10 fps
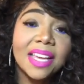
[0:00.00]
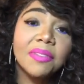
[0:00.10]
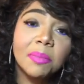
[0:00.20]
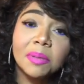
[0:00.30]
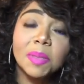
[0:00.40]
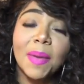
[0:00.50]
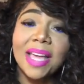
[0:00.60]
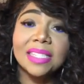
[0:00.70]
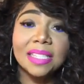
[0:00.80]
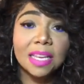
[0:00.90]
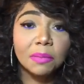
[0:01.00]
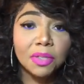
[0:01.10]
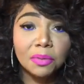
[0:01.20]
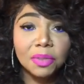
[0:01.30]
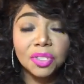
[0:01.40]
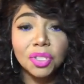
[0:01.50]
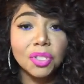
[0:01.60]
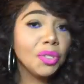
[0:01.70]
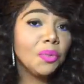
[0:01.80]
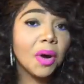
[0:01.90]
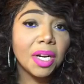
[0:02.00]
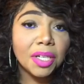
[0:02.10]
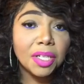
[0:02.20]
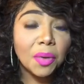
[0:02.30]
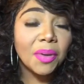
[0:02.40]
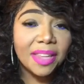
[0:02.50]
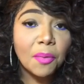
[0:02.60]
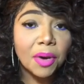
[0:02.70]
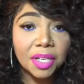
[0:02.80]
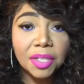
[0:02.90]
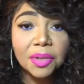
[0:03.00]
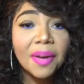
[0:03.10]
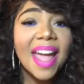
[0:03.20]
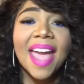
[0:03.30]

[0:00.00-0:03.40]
Give them the space. Let them do what you want to, what they want to do.